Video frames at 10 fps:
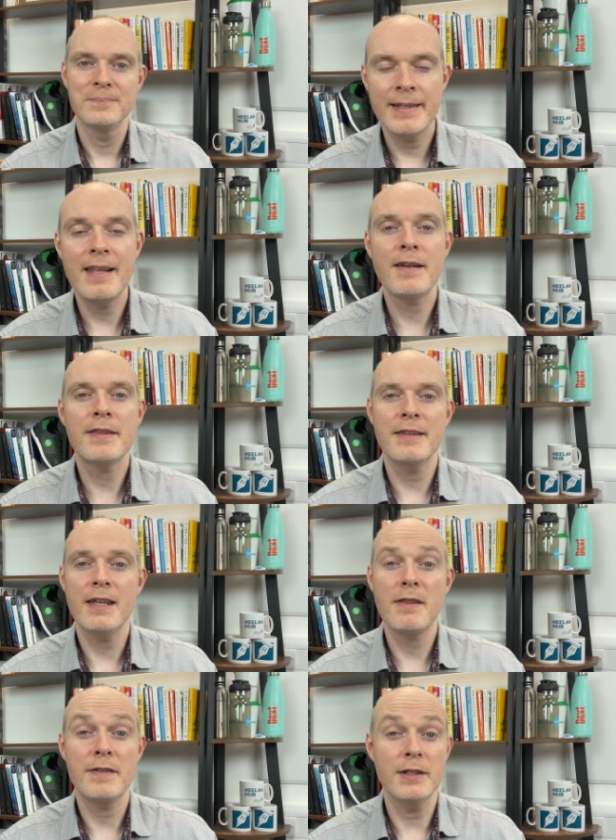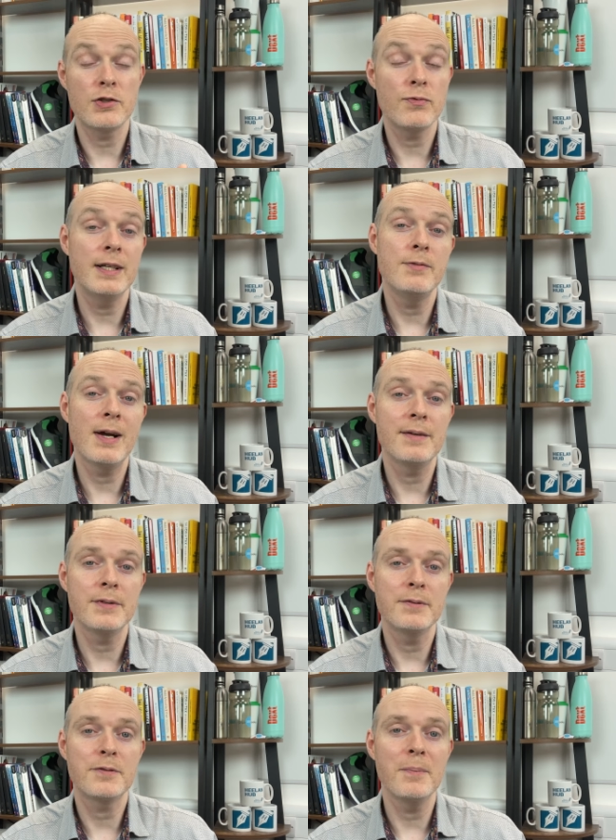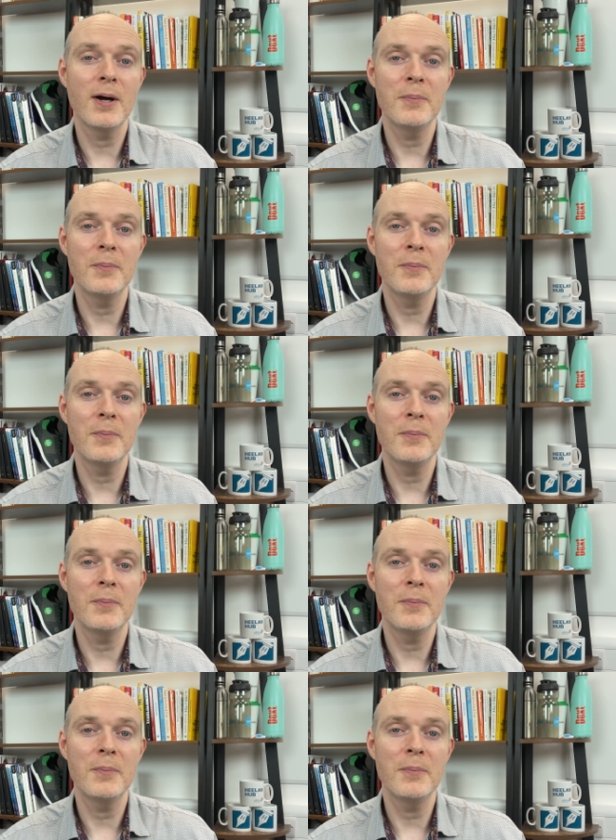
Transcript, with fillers: And then I think the other thing that's really relevant from my